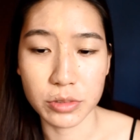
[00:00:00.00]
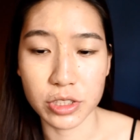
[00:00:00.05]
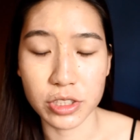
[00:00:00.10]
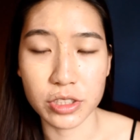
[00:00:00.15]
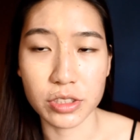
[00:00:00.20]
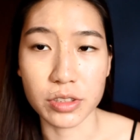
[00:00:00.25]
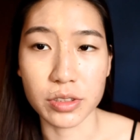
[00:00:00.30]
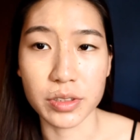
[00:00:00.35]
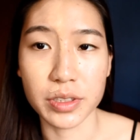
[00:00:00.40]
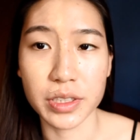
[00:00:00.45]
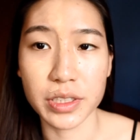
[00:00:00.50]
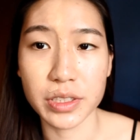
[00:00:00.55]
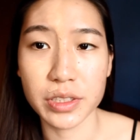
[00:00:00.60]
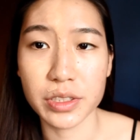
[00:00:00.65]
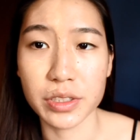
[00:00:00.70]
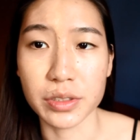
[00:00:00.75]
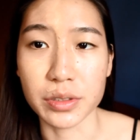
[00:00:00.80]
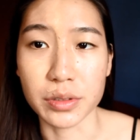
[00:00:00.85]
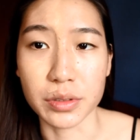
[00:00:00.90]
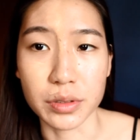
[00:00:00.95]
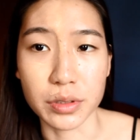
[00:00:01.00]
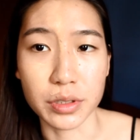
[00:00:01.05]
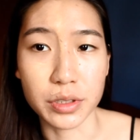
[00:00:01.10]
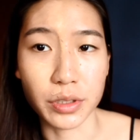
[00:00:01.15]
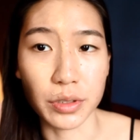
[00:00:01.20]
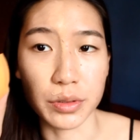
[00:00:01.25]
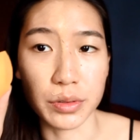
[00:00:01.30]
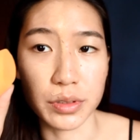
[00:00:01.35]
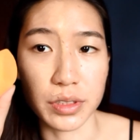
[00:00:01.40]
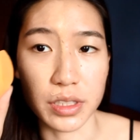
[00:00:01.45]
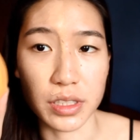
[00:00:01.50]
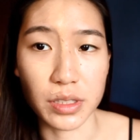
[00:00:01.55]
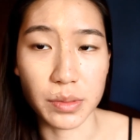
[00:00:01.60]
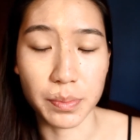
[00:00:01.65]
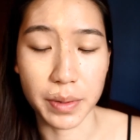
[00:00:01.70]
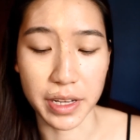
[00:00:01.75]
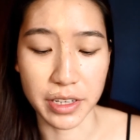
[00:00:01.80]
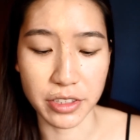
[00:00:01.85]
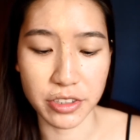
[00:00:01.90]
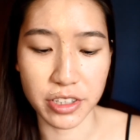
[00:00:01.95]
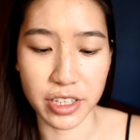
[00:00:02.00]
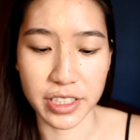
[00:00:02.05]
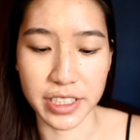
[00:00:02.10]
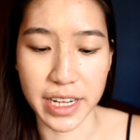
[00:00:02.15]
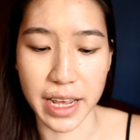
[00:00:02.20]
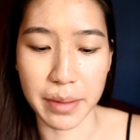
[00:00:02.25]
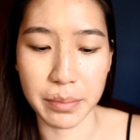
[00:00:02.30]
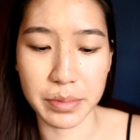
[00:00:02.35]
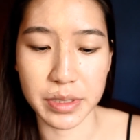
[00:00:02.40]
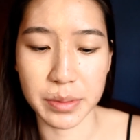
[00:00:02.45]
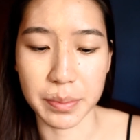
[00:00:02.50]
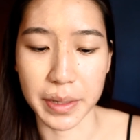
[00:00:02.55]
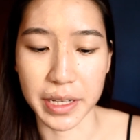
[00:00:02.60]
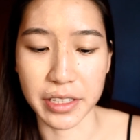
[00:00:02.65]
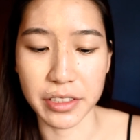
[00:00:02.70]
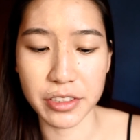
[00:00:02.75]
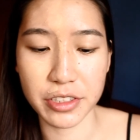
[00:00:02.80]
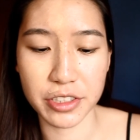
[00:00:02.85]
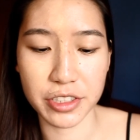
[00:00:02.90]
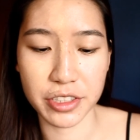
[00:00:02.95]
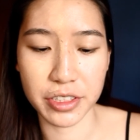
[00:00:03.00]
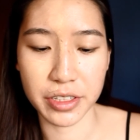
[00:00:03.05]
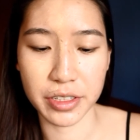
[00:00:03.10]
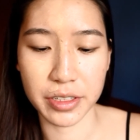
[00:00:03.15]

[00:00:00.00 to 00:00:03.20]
just going to use the sponge, a damp sponge.